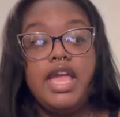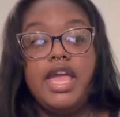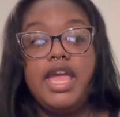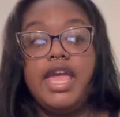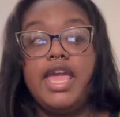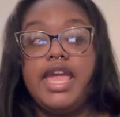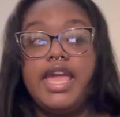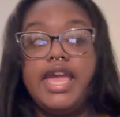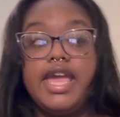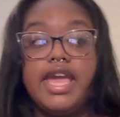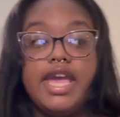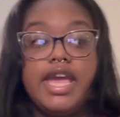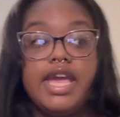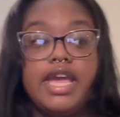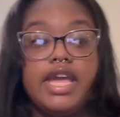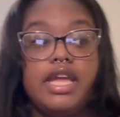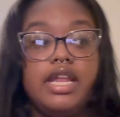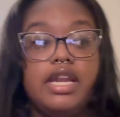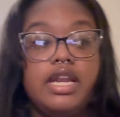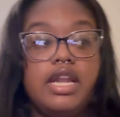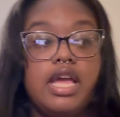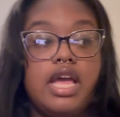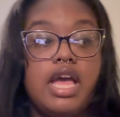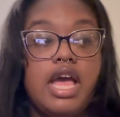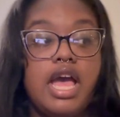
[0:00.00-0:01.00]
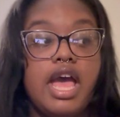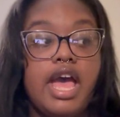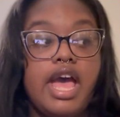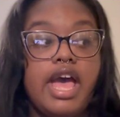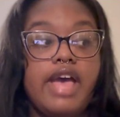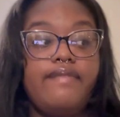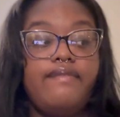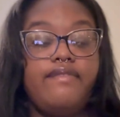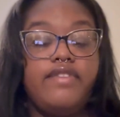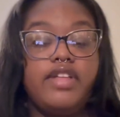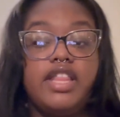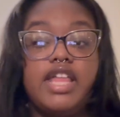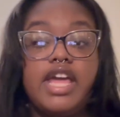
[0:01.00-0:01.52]
And I
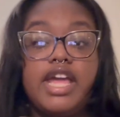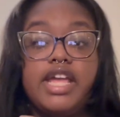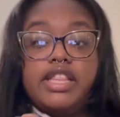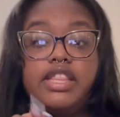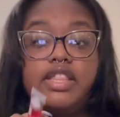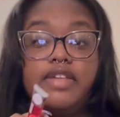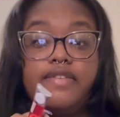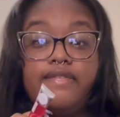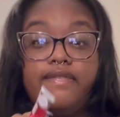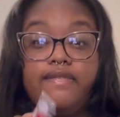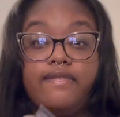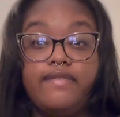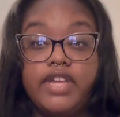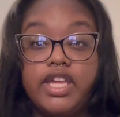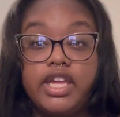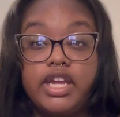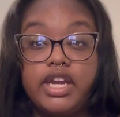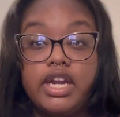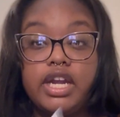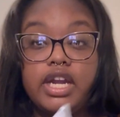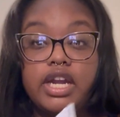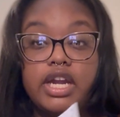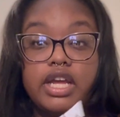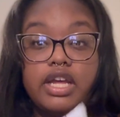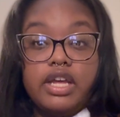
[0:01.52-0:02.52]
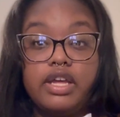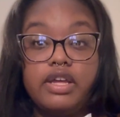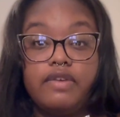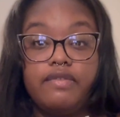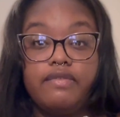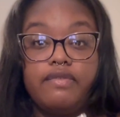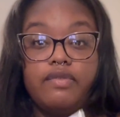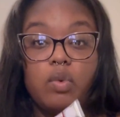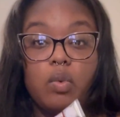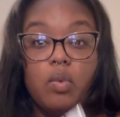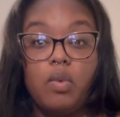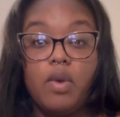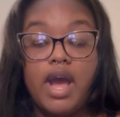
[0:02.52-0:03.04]
feel like the fear of
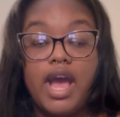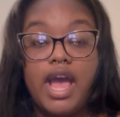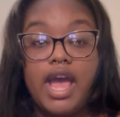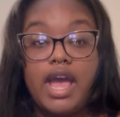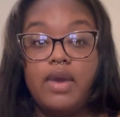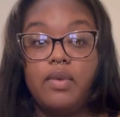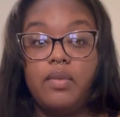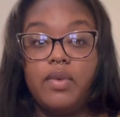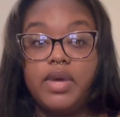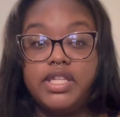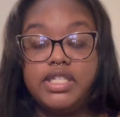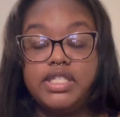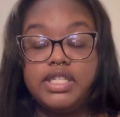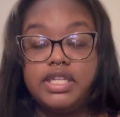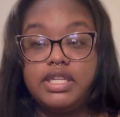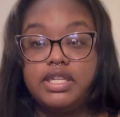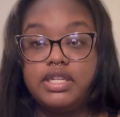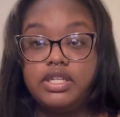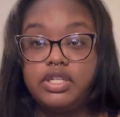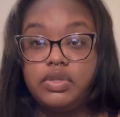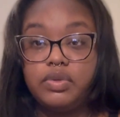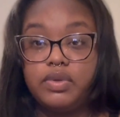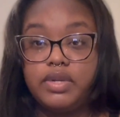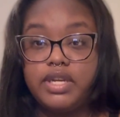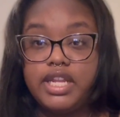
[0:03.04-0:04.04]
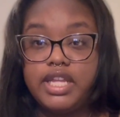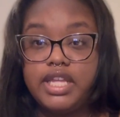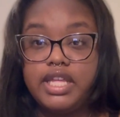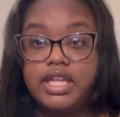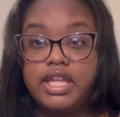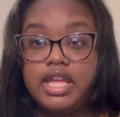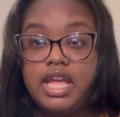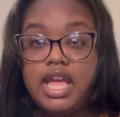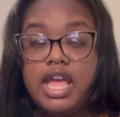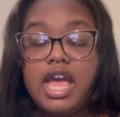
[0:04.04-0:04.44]
why I wasn't doing it,